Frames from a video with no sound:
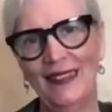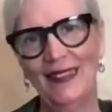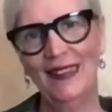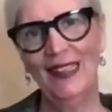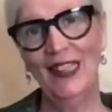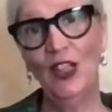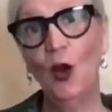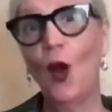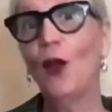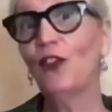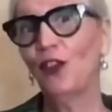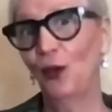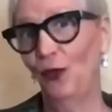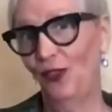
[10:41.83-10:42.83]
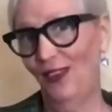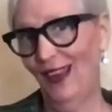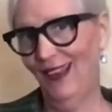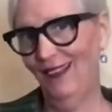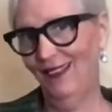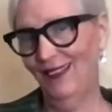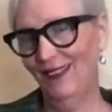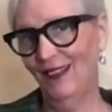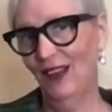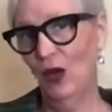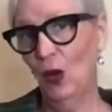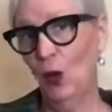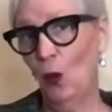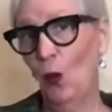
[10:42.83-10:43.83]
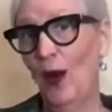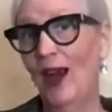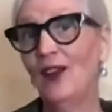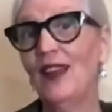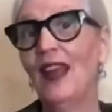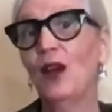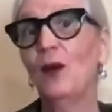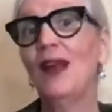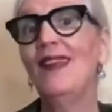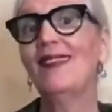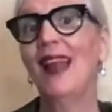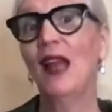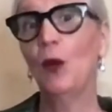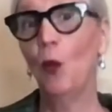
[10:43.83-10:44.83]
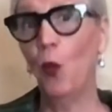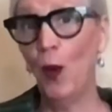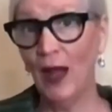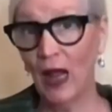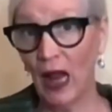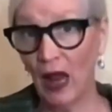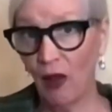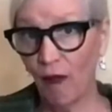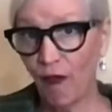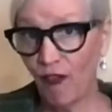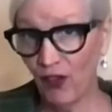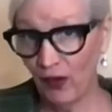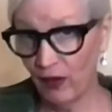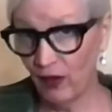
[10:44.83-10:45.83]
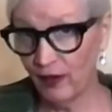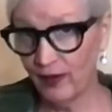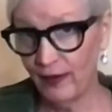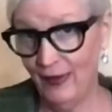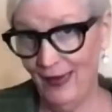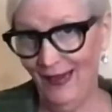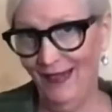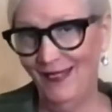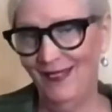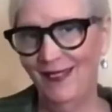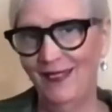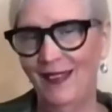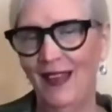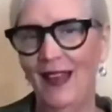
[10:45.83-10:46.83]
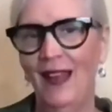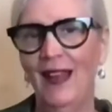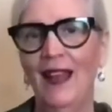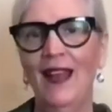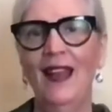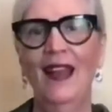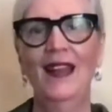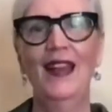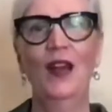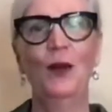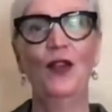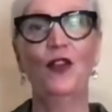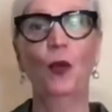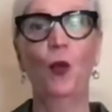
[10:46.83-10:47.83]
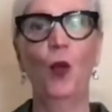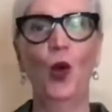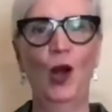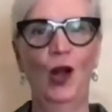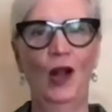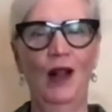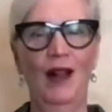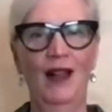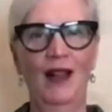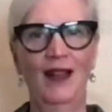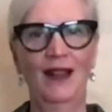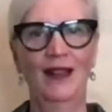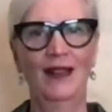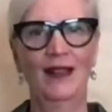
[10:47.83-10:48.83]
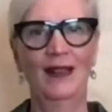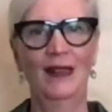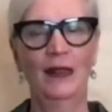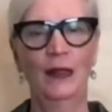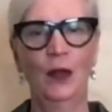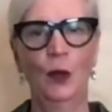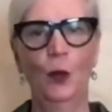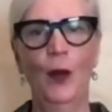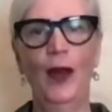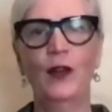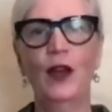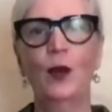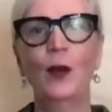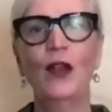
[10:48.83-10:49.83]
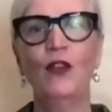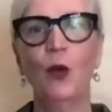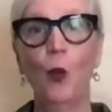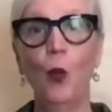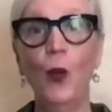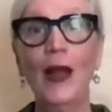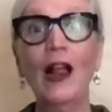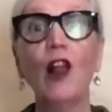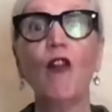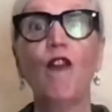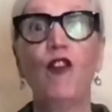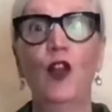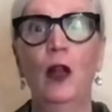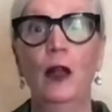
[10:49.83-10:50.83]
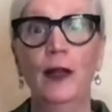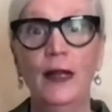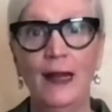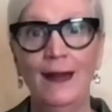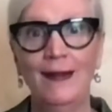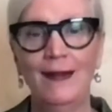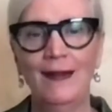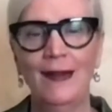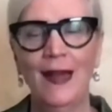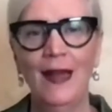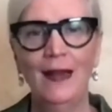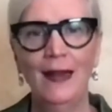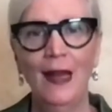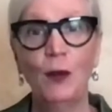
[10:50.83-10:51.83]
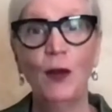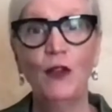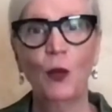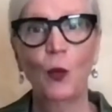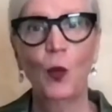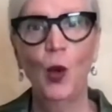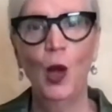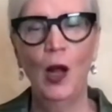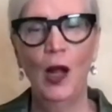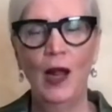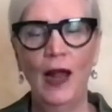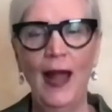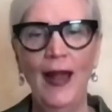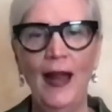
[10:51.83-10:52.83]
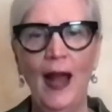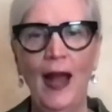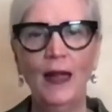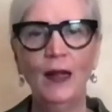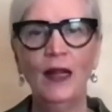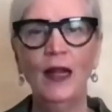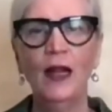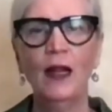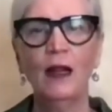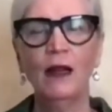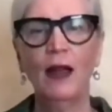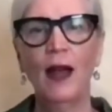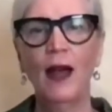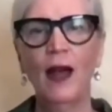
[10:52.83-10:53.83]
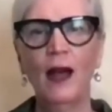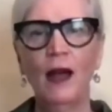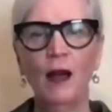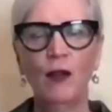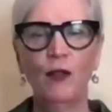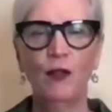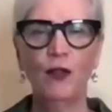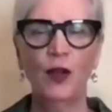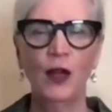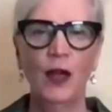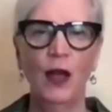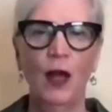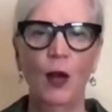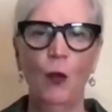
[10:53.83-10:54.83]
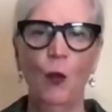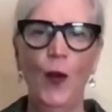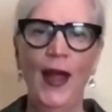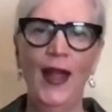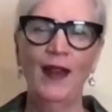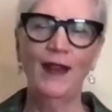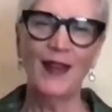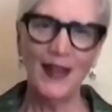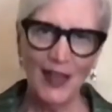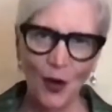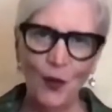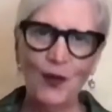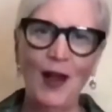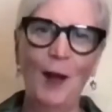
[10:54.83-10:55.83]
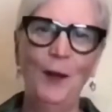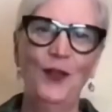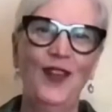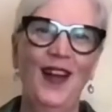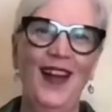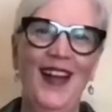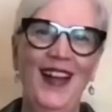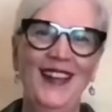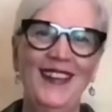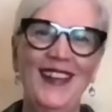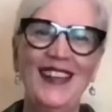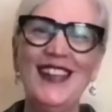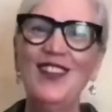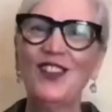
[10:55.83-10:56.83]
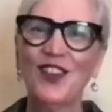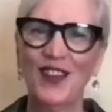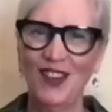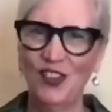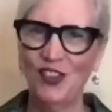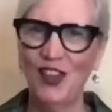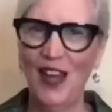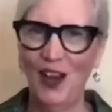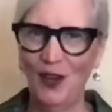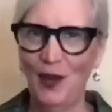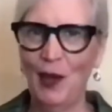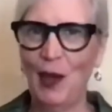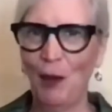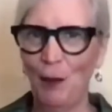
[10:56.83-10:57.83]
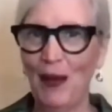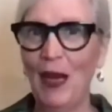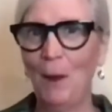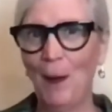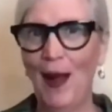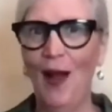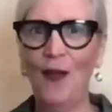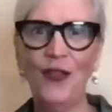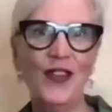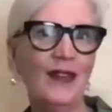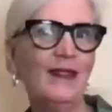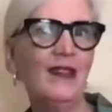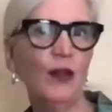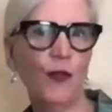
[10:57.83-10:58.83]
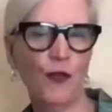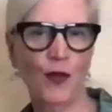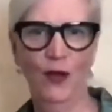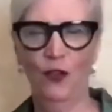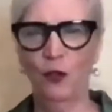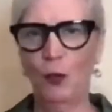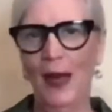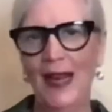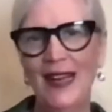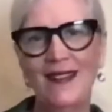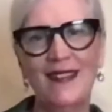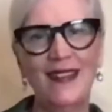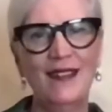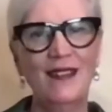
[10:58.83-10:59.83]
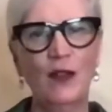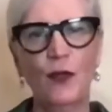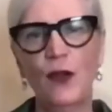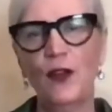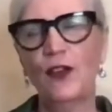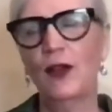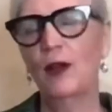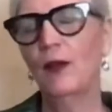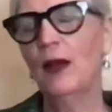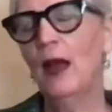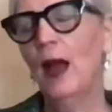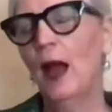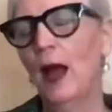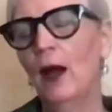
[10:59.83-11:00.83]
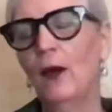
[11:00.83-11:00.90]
He also says, where there is a willfulness, there is a wall. Where there is a willfulness, there is a wall. And I love when Theo comes on, he's going to share a little bit about the difference, right? It's the difference of our